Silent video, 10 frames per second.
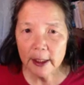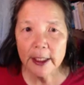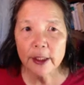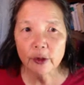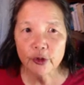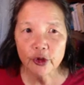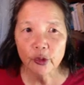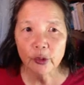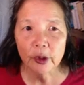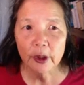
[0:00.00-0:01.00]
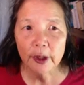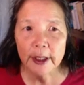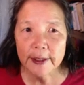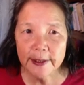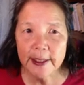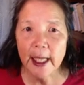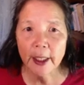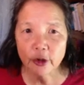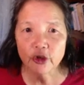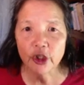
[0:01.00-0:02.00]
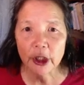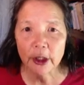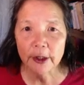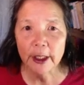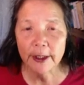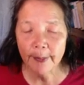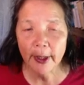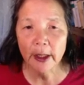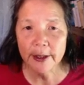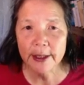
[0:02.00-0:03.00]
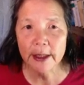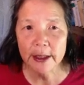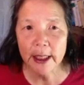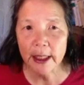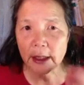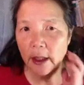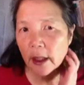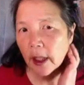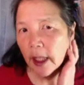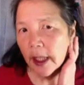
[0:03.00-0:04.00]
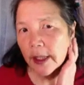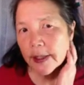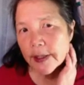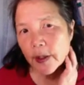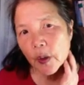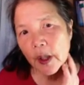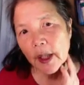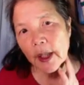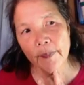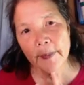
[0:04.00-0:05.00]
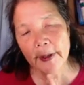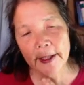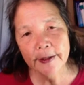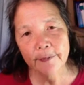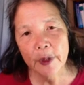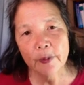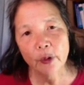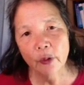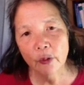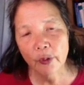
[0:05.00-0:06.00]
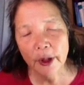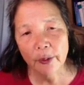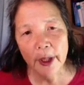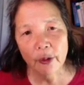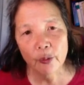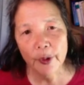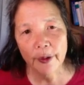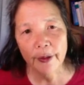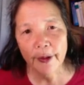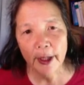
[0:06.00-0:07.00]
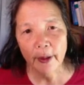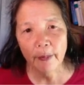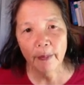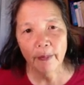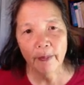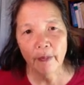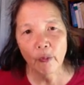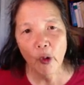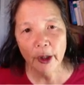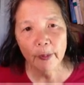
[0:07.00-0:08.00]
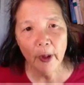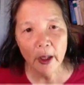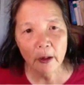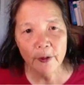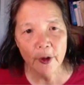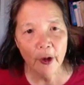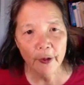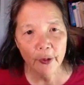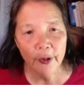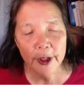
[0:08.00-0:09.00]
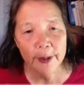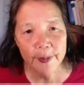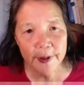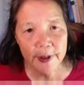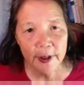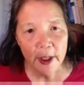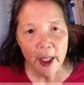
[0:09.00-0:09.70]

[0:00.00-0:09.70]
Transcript: heals you. It's the energy that the pellets contain. So lots of people run around with water bottles on their hips,